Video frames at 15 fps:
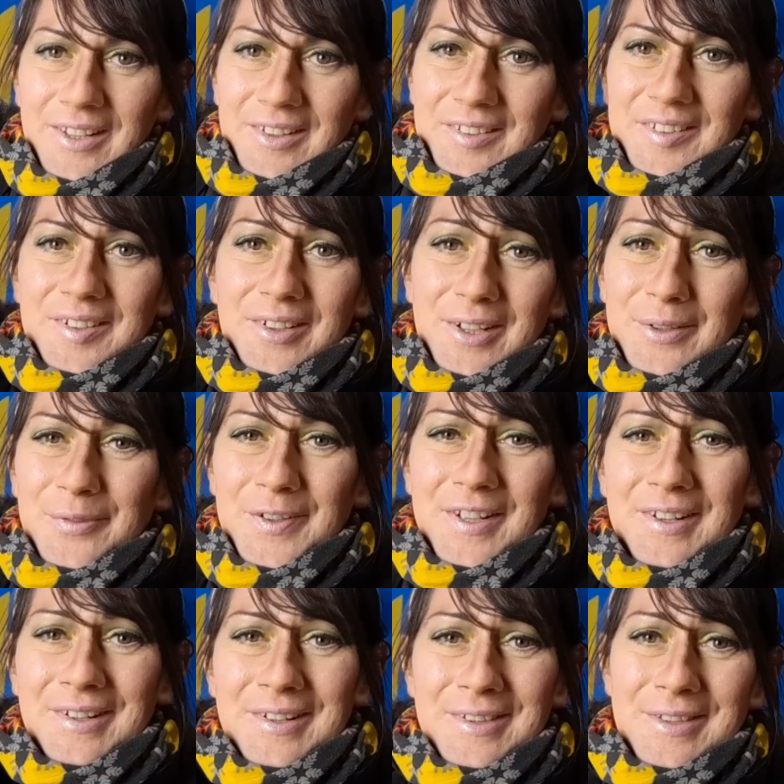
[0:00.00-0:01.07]
Sorry if you
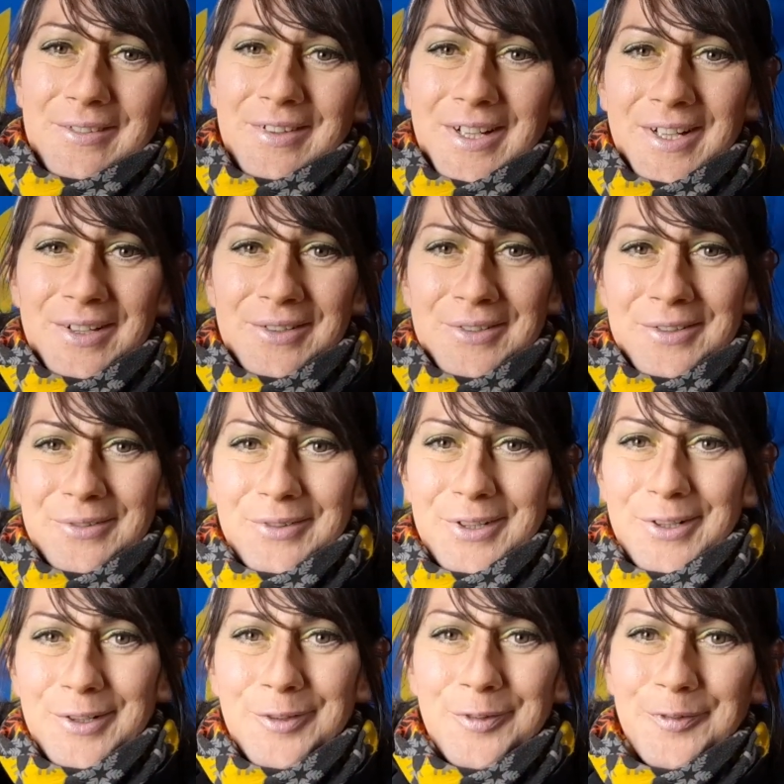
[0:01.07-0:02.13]
can hear the rain on the
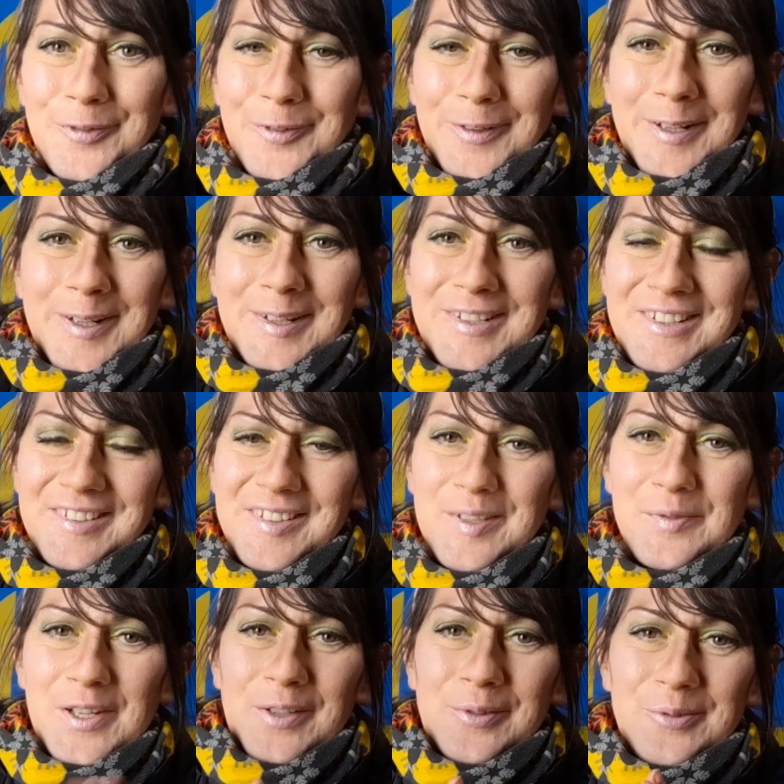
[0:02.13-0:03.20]
roof, and yes,
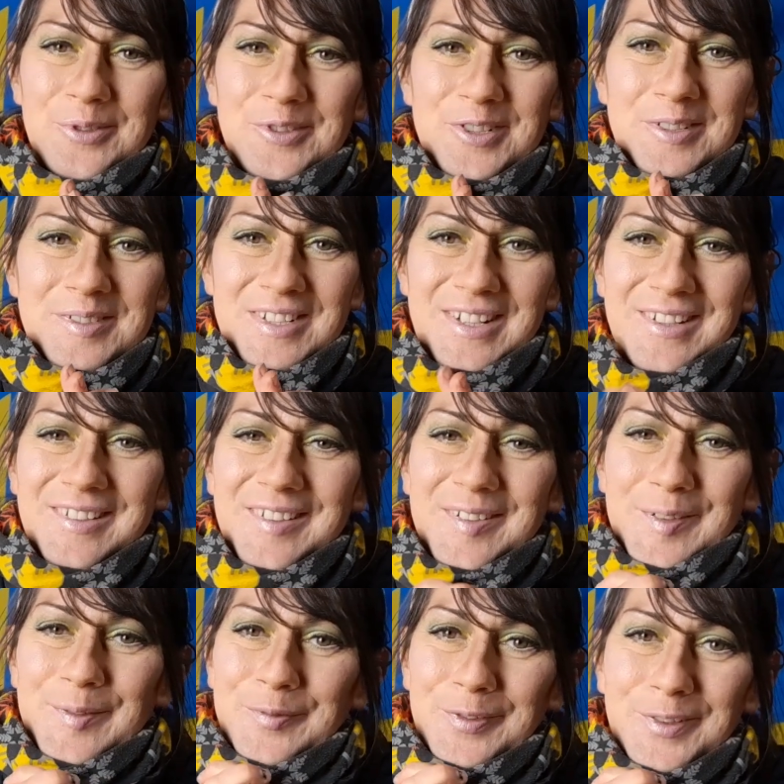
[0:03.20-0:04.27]
I've had a wardrobe change
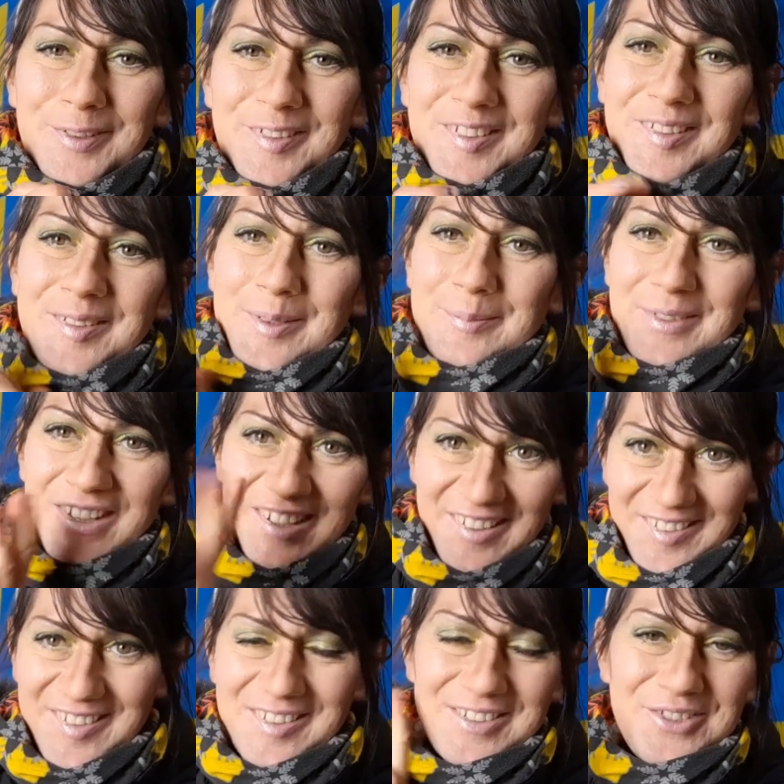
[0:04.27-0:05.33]
because I'm frozen. I'm right
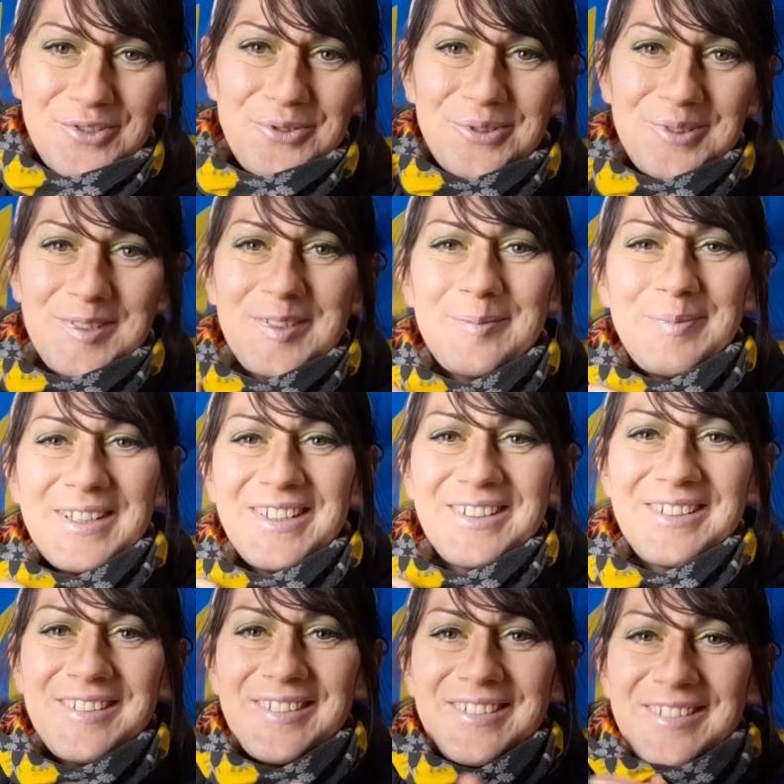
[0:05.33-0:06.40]
outside a door in the
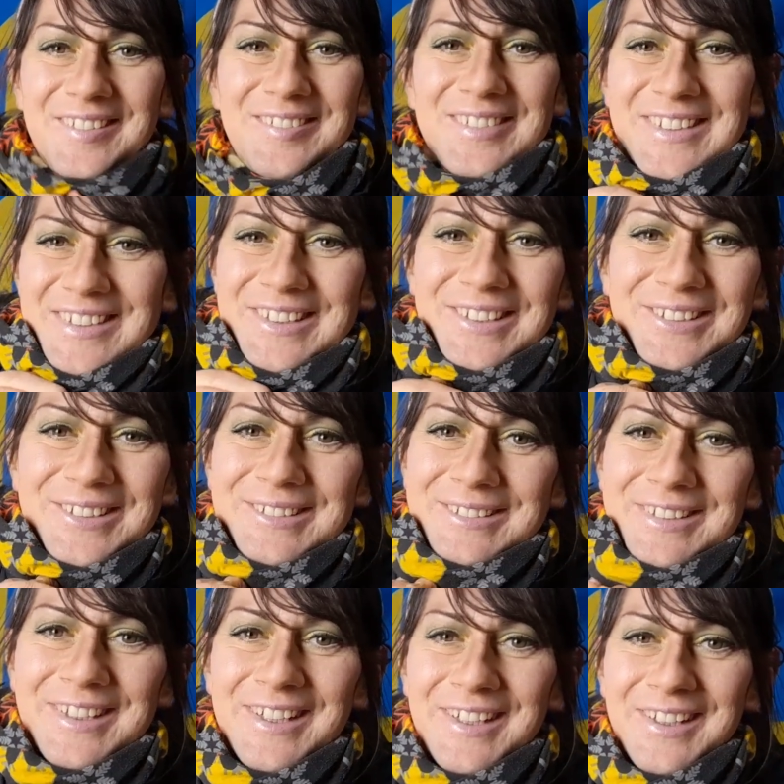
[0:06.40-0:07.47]
barn and it's really
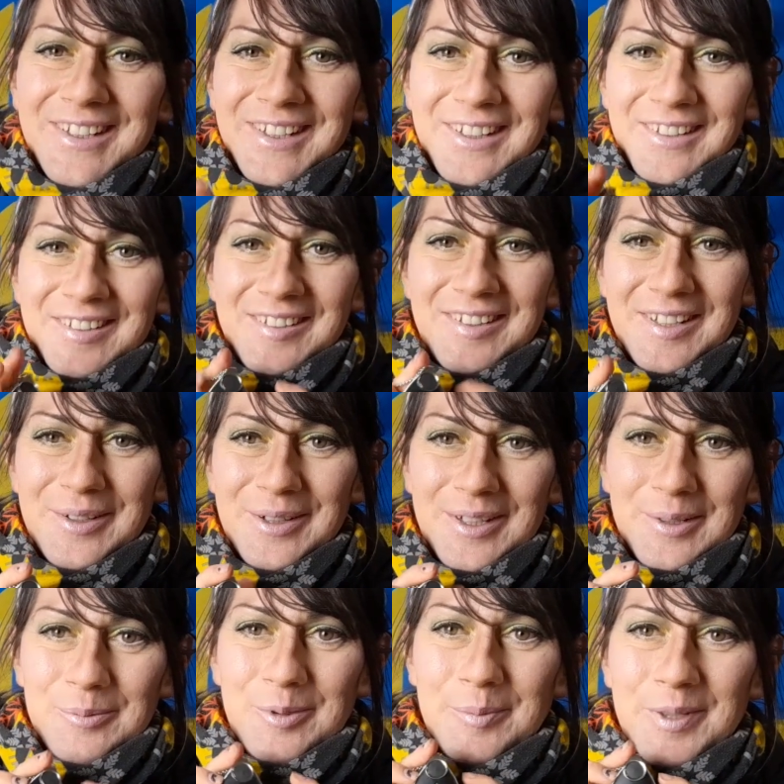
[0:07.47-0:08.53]
cold. So
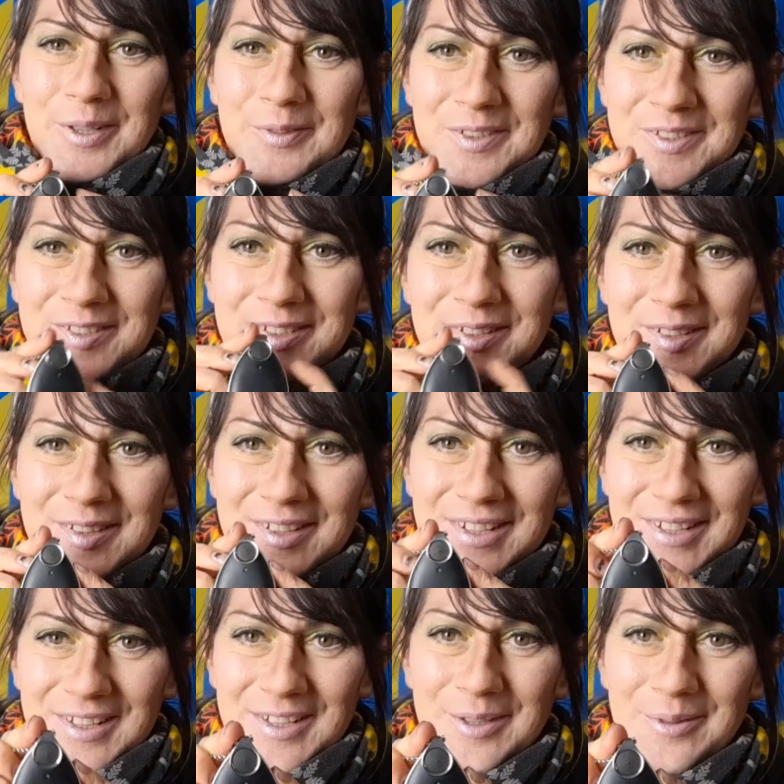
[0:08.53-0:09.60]
anyway, we'll move on to
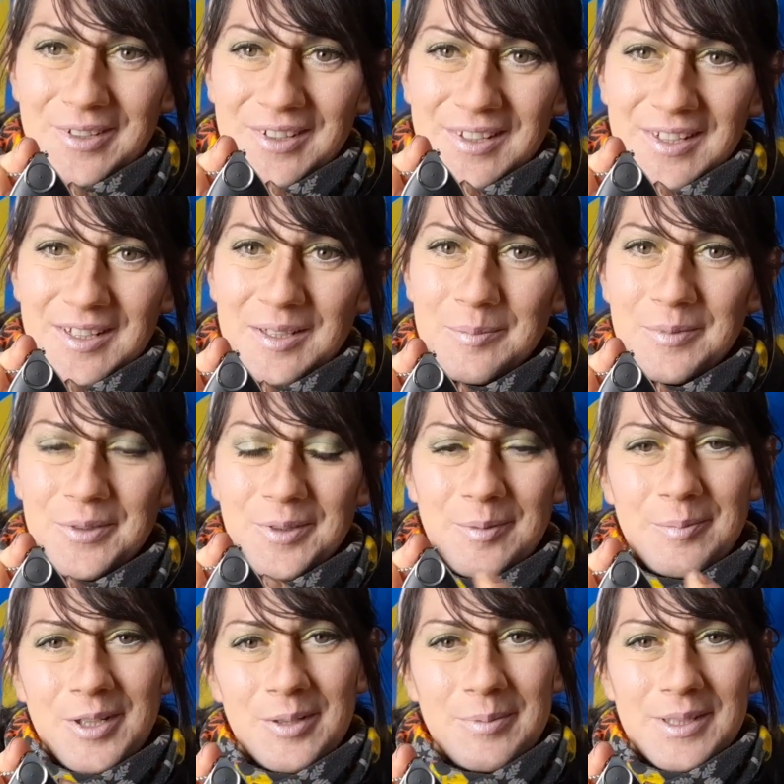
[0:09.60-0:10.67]
the Anywhere alarm or the
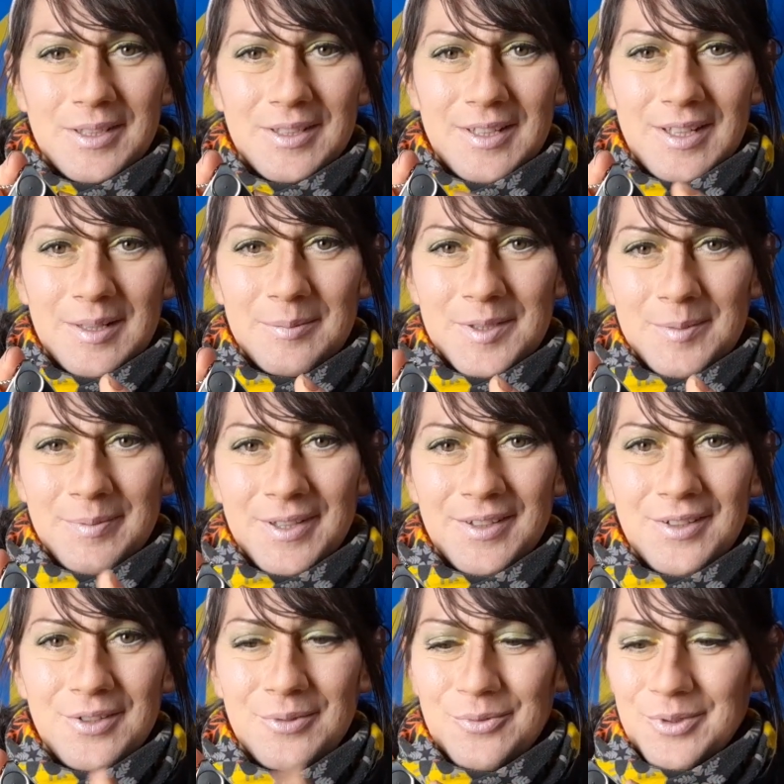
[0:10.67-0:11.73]
mobile alarm,
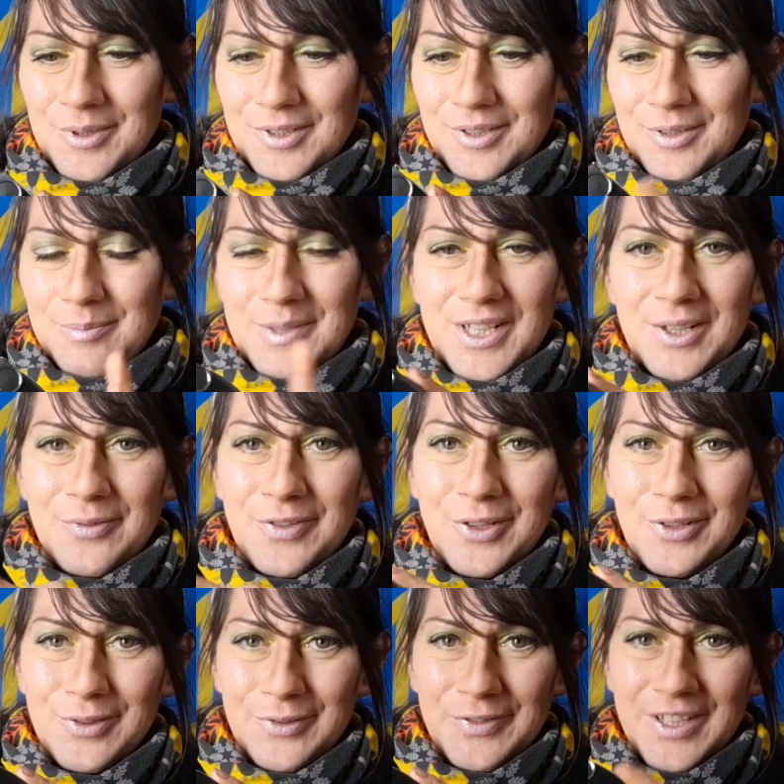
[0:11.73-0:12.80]
depending on what you may have
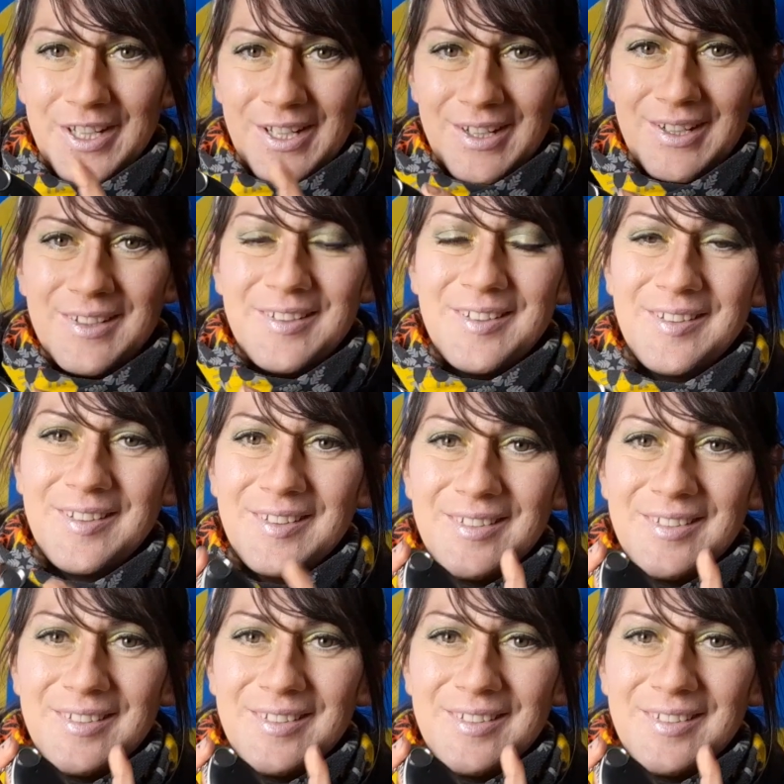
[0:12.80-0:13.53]
heard of it as.